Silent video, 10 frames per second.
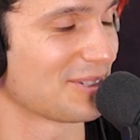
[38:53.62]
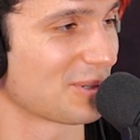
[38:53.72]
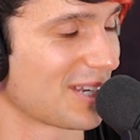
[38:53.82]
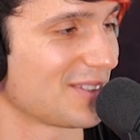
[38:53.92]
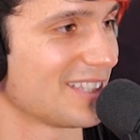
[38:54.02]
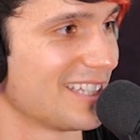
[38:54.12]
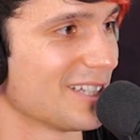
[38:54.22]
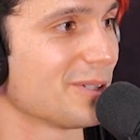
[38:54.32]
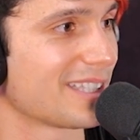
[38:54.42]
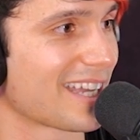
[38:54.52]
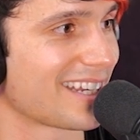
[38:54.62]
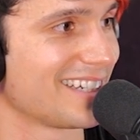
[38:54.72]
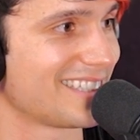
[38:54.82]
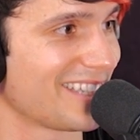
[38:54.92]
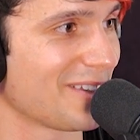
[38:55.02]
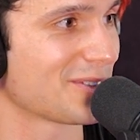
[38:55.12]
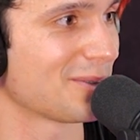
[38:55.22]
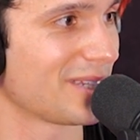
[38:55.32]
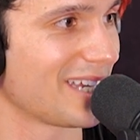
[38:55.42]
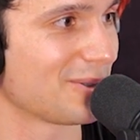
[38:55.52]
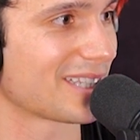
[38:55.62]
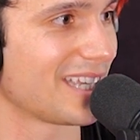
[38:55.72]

So we're going to have to deal with that kind of stuff someday with